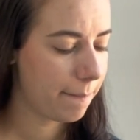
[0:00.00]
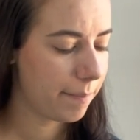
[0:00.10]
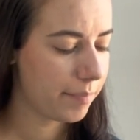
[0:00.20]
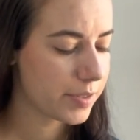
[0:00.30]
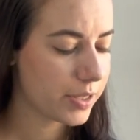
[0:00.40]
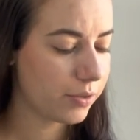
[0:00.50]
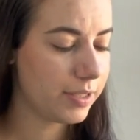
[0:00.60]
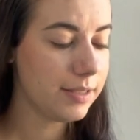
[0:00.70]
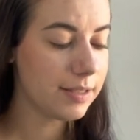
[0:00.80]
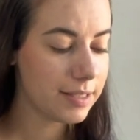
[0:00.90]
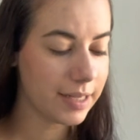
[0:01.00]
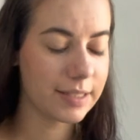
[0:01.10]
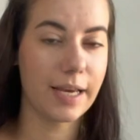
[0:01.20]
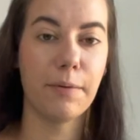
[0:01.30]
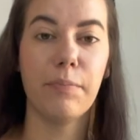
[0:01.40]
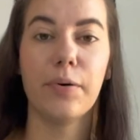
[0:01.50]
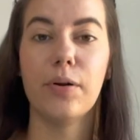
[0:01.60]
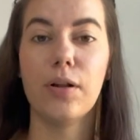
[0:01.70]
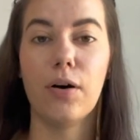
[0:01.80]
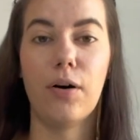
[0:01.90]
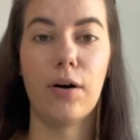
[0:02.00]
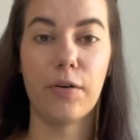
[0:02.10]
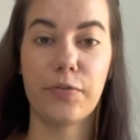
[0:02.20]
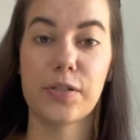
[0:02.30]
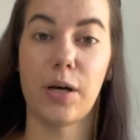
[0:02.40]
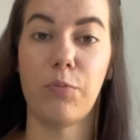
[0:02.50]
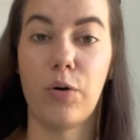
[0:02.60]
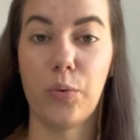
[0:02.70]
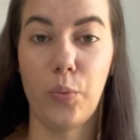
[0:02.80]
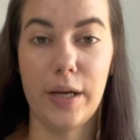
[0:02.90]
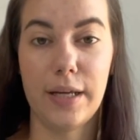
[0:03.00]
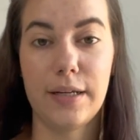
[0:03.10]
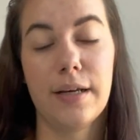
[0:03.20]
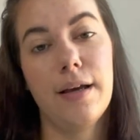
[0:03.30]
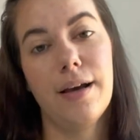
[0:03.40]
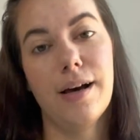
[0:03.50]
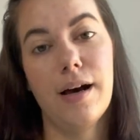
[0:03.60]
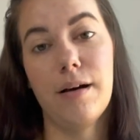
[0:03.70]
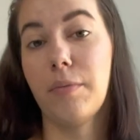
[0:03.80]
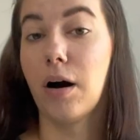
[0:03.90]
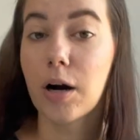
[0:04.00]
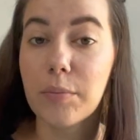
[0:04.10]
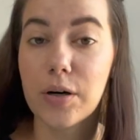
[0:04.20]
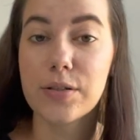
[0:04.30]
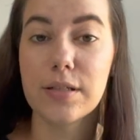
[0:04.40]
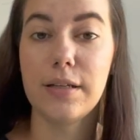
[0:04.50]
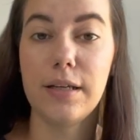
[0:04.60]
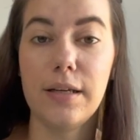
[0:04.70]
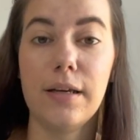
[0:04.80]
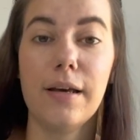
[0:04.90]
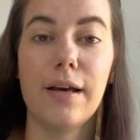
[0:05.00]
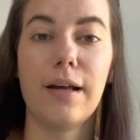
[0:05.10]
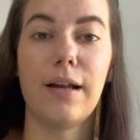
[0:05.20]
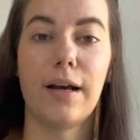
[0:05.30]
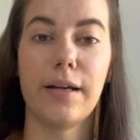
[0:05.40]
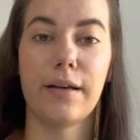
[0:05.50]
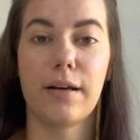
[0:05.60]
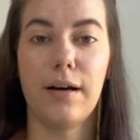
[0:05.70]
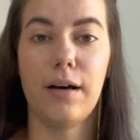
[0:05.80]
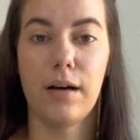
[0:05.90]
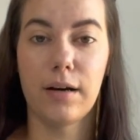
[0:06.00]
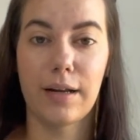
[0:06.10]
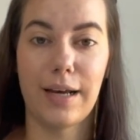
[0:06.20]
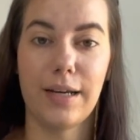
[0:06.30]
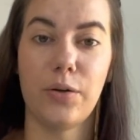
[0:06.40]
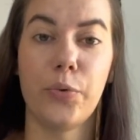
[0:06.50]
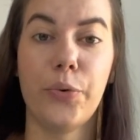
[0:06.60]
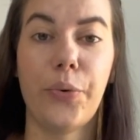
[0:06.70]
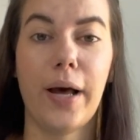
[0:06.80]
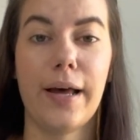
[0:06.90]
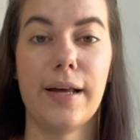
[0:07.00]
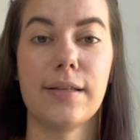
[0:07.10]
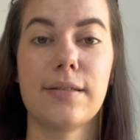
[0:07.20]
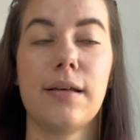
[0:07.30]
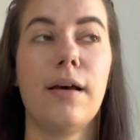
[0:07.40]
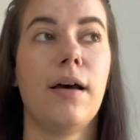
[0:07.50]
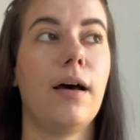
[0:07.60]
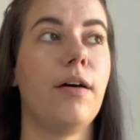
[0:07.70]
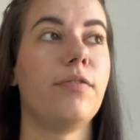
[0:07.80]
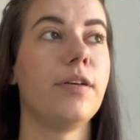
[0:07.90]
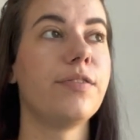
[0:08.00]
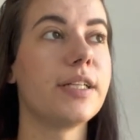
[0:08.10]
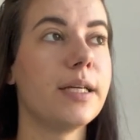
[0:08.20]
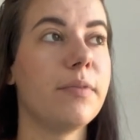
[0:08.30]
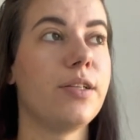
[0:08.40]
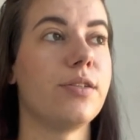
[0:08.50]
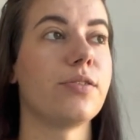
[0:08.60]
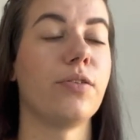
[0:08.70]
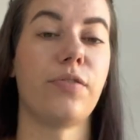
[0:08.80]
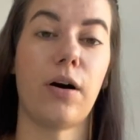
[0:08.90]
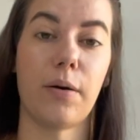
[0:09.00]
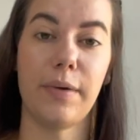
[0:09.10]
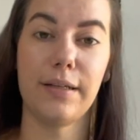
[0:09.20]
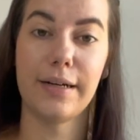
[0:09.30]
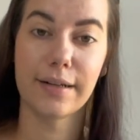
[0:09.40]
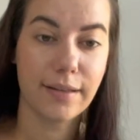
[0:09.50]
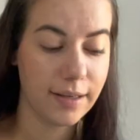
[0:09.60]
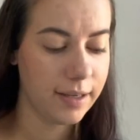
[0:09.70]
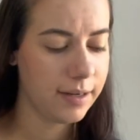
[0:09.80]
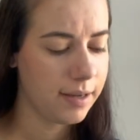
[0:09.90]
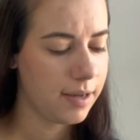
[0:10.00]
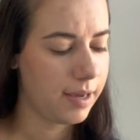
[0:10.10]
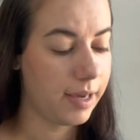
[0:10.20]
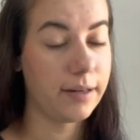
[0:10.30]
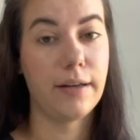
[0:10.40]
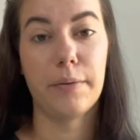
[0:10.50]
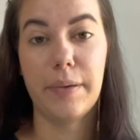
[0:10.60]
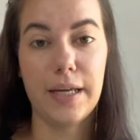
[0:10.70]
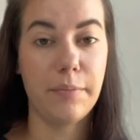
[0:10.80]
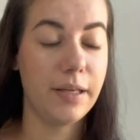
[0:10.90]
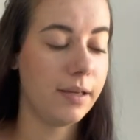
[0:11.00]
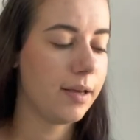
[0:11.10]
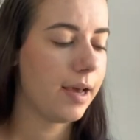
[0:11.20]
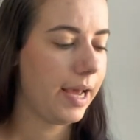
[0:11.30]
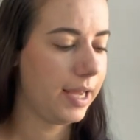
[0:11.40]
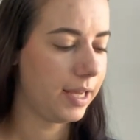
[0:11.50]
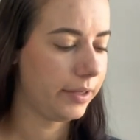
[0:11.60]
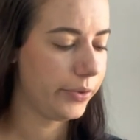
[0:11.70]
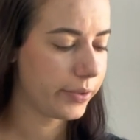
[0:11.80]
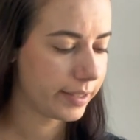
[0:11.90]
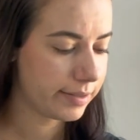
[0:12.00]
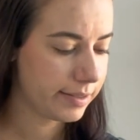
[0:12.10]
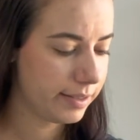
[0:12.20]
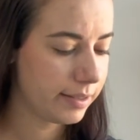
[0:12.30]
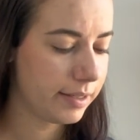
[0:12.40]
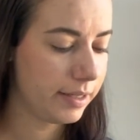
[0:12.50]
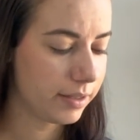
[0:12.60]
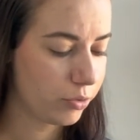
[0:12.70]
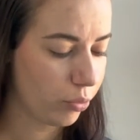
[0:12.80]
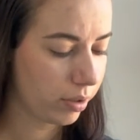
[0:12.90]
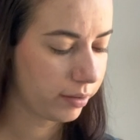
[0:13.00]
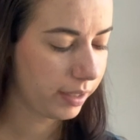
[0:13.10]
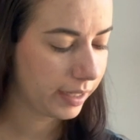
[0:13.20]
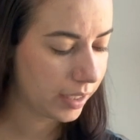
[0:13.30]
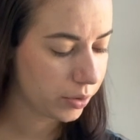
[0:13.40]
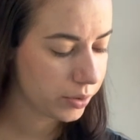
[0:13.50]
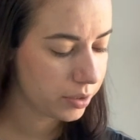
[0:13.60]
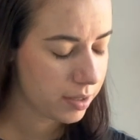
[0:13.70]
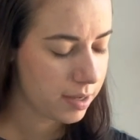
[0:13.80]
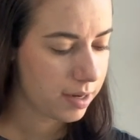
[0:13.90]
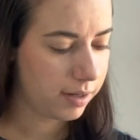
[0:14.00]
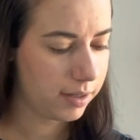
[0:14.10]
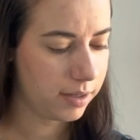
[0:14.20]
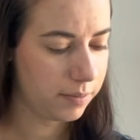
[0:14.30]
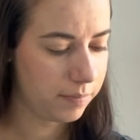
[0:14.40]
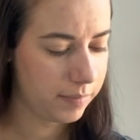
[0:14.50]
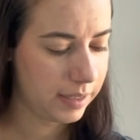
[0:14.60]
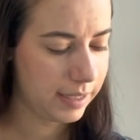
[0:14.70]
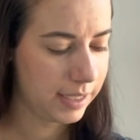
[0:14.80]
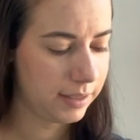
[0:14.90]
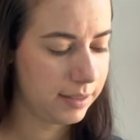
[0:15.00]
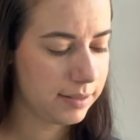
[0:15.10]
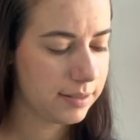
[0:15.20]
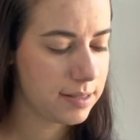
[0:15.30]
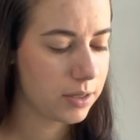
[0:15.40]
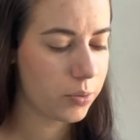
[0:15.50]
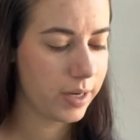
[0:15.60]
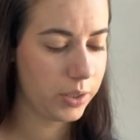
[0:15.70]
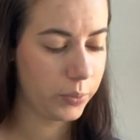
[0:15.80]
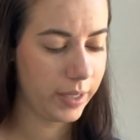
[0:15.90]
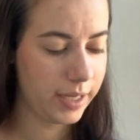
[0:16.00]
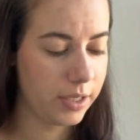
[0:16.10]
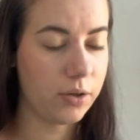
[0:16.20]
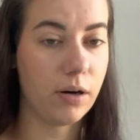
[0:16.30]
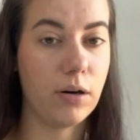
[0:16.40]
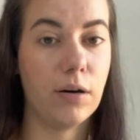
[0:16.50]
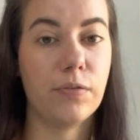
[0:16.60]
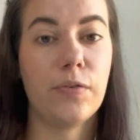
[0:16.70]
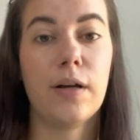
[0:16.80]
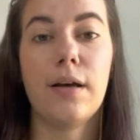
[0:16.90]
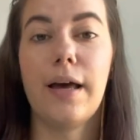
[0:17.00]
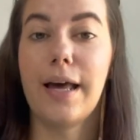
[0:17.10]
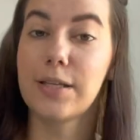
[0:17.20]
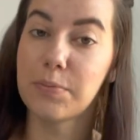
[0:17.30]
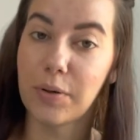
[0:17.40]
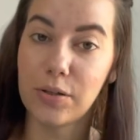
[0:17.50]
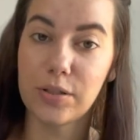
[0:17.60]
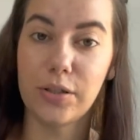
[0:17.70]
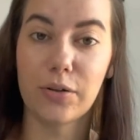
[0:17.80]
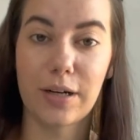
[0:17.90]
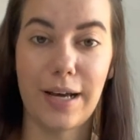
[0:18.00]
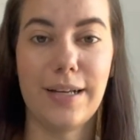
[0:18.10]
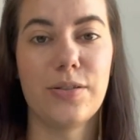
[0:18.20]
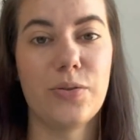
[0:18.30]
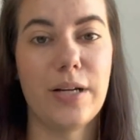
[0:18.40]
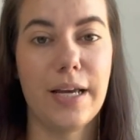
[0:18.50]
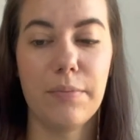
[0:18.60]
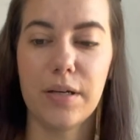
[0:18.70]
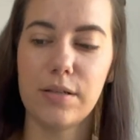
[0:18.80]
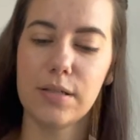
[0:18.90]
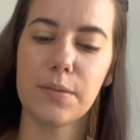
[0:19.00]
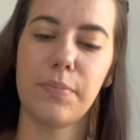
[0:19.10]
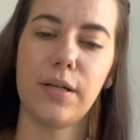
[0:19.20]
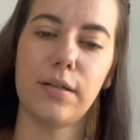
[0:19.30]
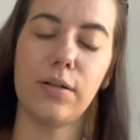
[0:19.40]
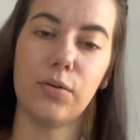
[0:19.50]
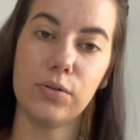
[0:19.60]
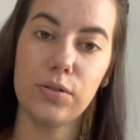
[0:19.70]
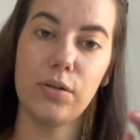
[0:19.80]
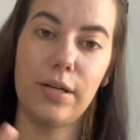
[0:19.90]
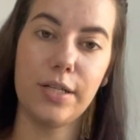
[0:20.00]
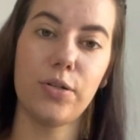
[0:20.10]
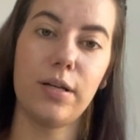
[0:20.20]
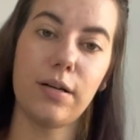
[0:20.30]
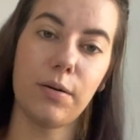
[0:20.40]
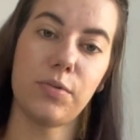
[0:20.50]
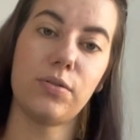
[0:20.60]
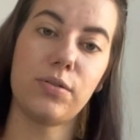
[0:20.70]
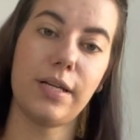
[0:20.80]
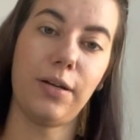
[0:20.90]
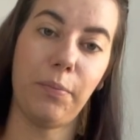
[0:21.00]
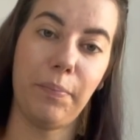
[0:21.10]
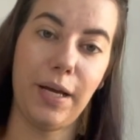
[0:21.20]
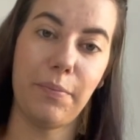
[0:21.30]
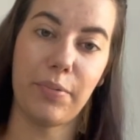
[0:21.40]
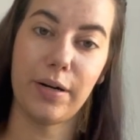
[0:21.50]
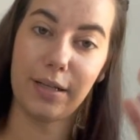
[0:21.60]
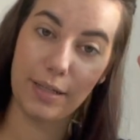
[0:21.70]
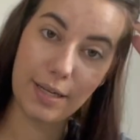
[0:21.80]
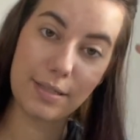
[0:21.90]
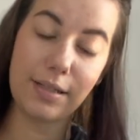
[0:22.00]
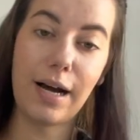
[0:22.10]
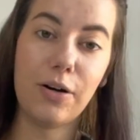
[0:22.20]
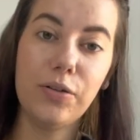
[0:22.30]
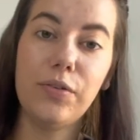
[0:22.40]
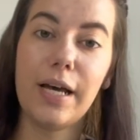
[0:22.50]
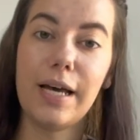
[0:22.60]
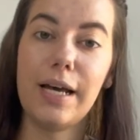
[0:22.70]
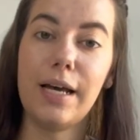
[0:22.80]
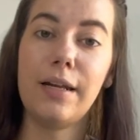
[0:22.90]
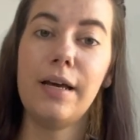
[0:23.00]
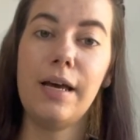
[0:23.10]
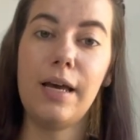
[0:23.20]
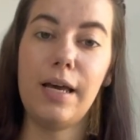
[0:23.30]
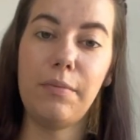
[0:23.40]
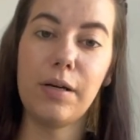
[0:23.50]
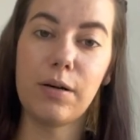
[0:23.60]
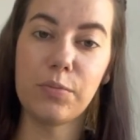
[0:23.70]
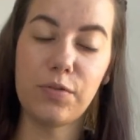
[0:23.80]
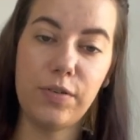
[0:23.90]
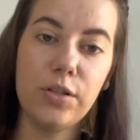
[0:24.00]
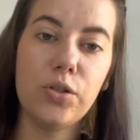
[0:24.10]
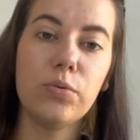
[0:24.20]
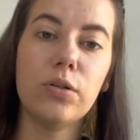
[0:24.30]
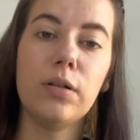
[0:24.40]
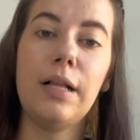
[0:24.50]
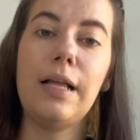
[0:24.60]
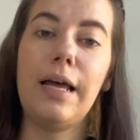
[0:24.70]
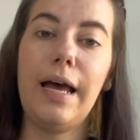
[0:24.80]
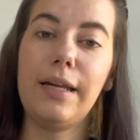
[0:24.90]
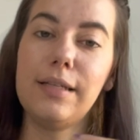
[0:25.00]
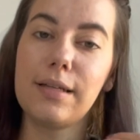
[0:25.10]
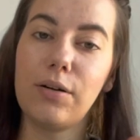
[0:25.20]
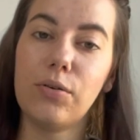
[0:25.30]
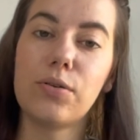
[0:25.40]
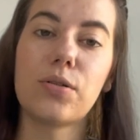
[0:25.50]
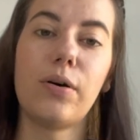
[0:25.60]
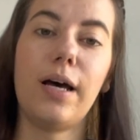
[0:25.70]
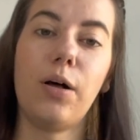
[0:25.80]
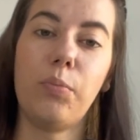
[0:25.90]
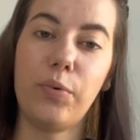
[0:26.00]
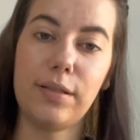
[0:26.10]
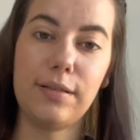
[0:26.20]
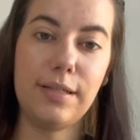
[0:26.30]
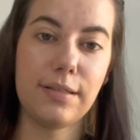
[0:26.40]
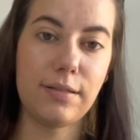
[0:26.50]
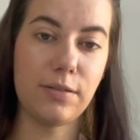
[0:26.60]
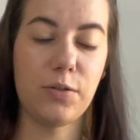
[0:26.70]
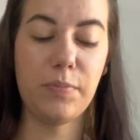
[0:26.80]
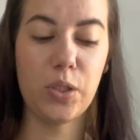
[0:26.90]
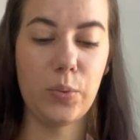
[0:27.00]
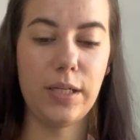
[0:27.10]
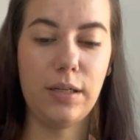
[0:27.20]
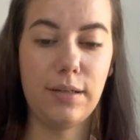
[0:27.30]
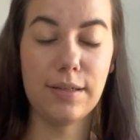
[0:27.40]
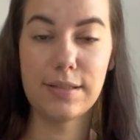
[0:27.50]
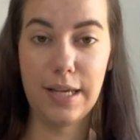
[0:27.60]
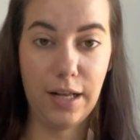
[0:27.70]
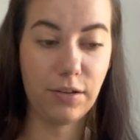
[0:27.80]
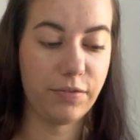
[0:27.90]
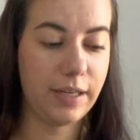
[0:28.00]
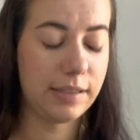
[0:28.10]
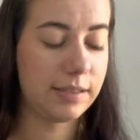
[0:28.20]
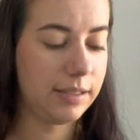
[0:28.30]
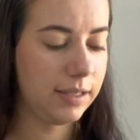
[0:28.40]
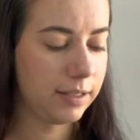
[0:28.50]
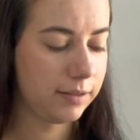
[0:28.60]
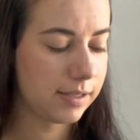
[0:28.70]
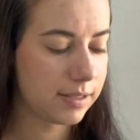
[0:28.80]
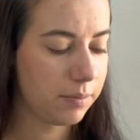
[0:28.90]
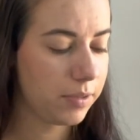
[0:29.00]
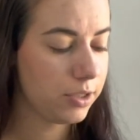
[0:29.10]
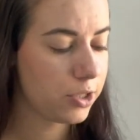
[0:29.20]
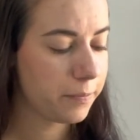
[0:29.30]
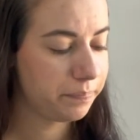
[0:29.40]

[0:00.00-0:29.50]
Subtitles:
So this is an example of someone with harm OCD, like a client who has vivid images of harming their kid and their baby, and you can see it here drawn out. And this is a great way of exposing your clients to their images, but it also literally comes to stand on paper. It gets it out of the head, it becomes visual, and this can also help with the distance between the self and seeing this image.